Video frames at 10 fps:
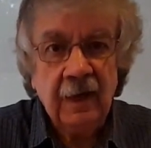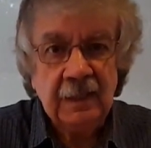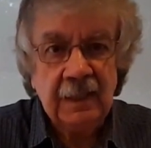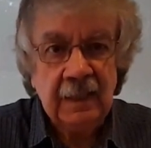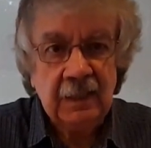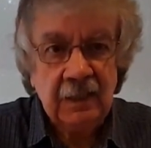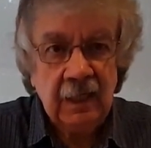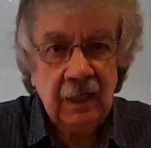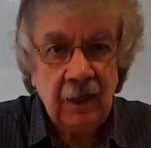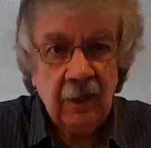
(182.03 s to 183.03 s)
antiques
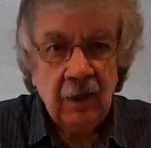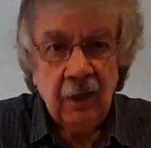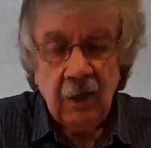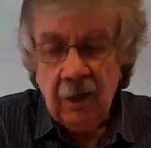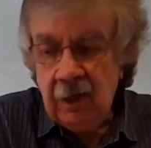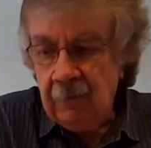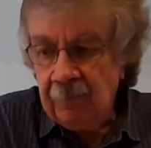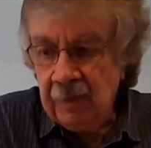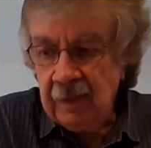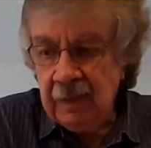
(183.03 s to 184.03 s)
dealer.
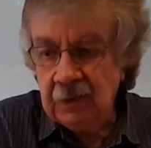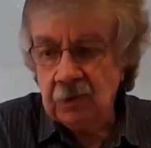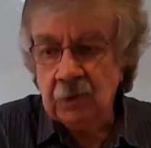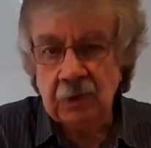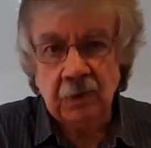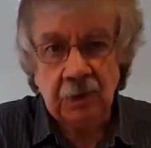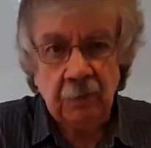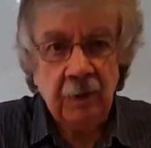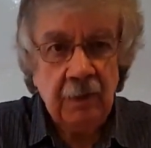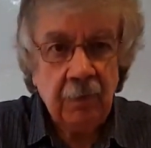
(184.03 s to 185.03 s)
There's all sorts of
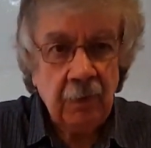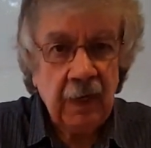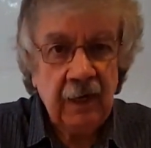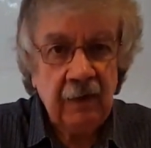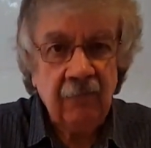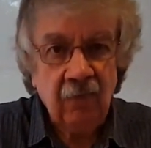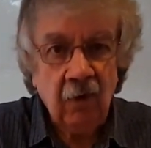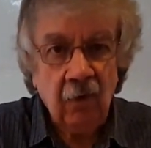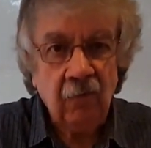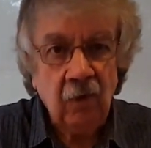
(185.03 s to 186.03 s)
people getting
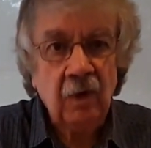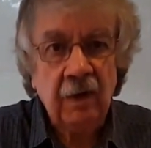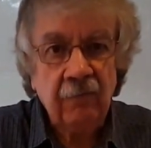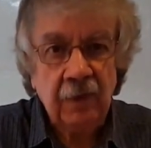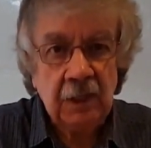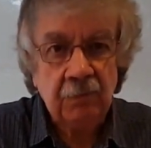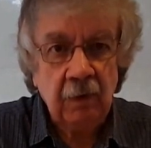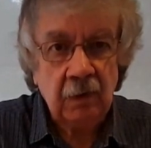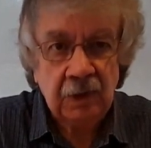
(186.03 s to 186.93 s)
involved looking for this box.